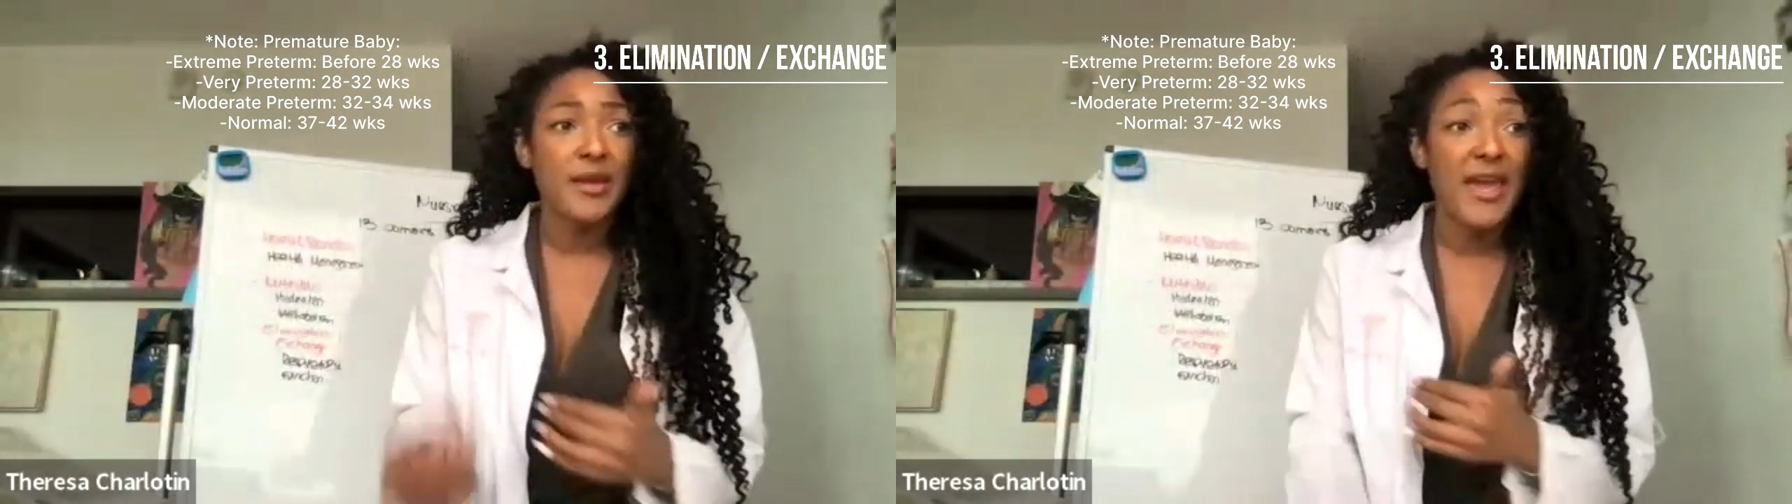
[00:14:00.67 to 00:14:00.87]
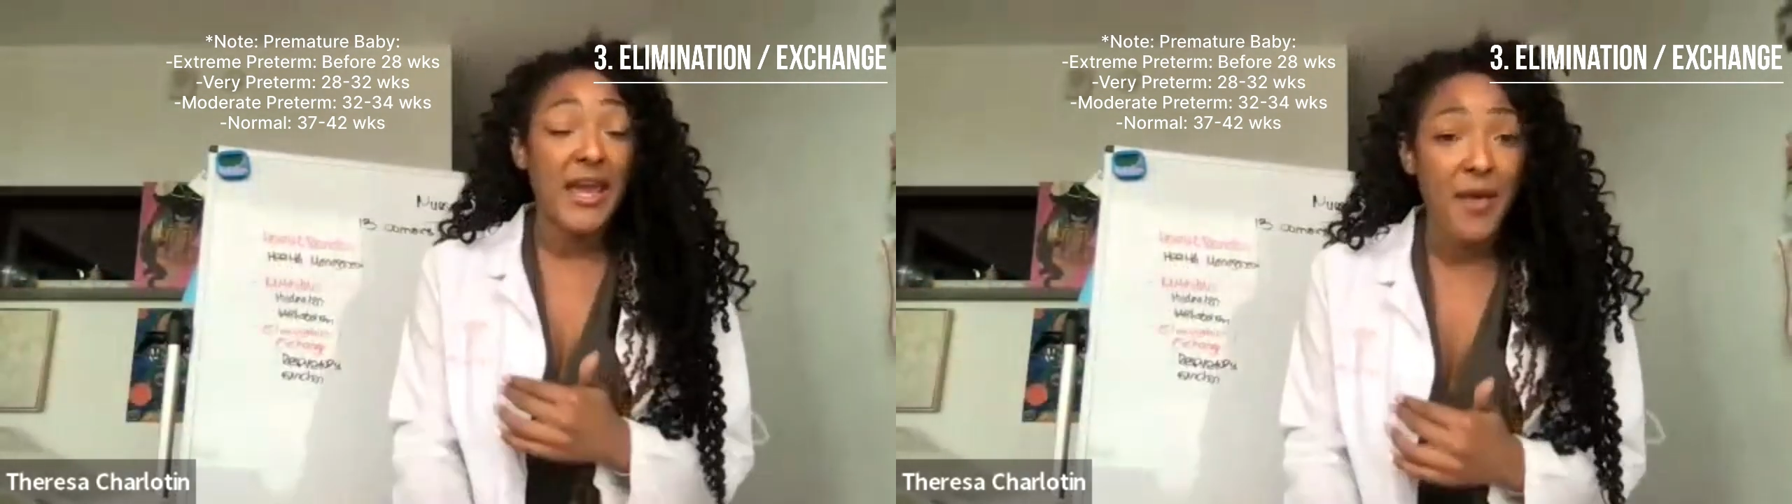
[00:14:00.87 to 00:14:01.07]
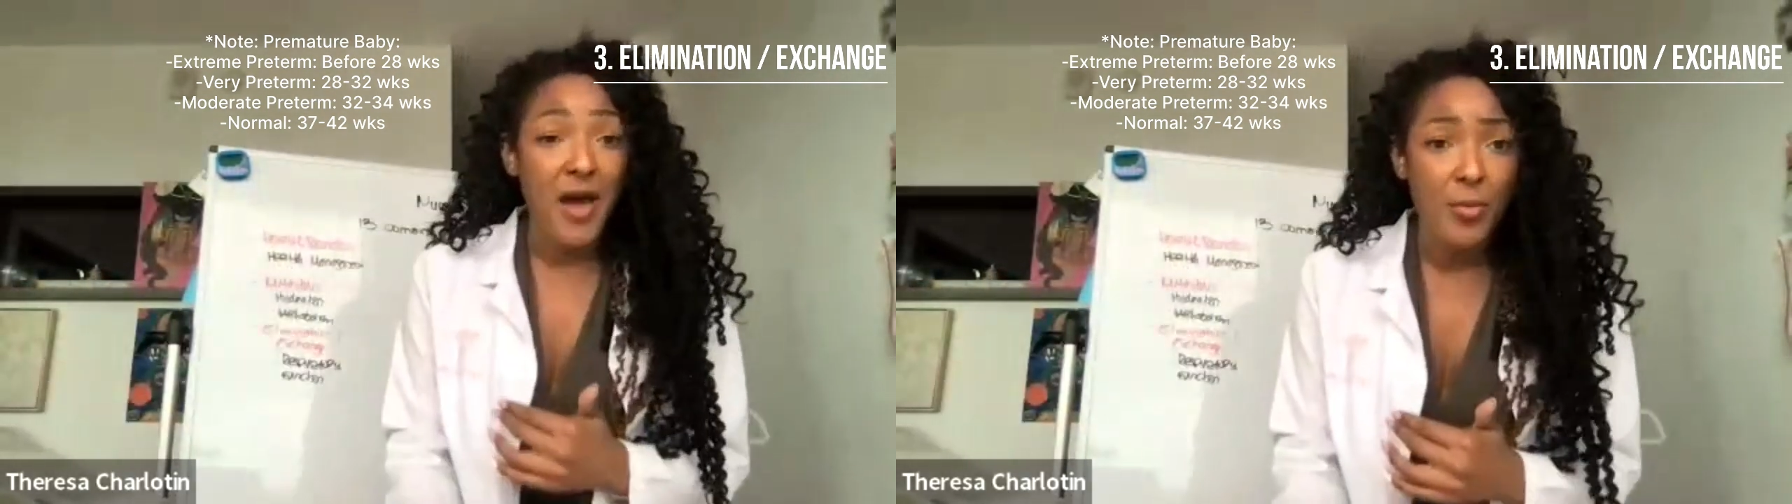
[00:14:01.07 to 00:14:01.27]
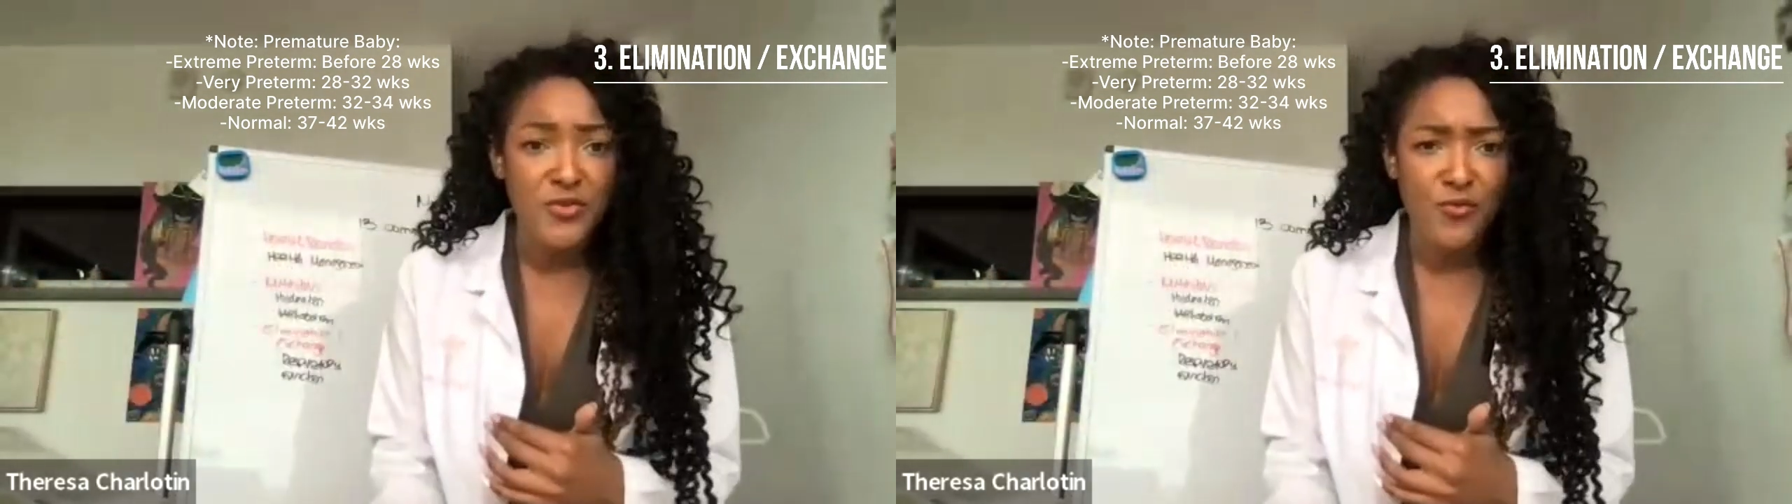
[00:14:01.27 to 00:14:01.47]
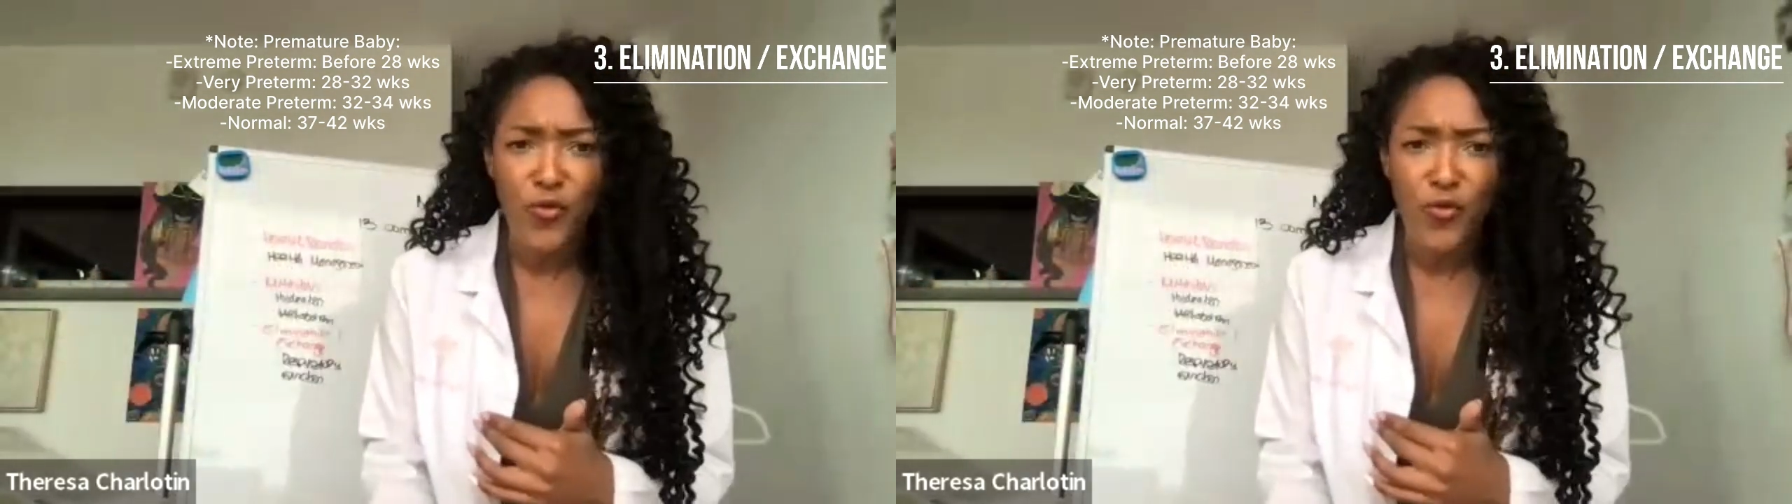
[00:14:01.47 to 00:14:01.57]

came out